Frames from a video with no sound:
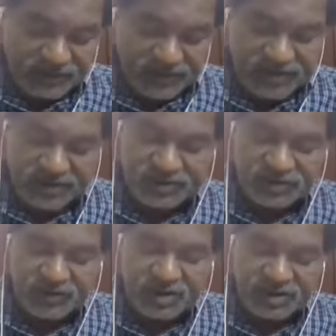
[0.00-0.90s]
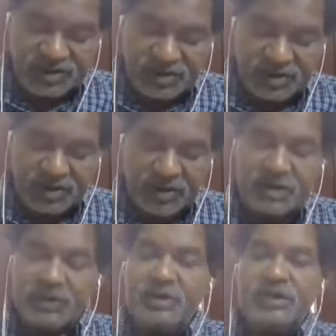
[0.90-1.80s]
for the assessment year
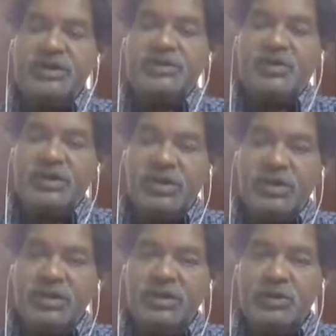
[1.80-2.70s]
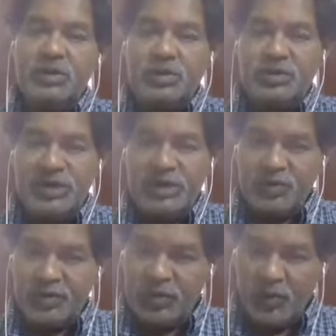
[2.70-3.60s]
2020 to
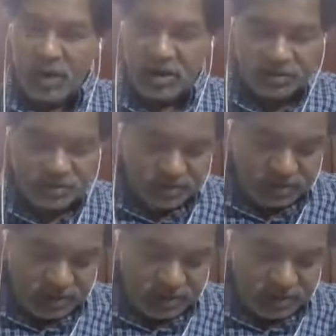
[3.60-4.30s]
2021.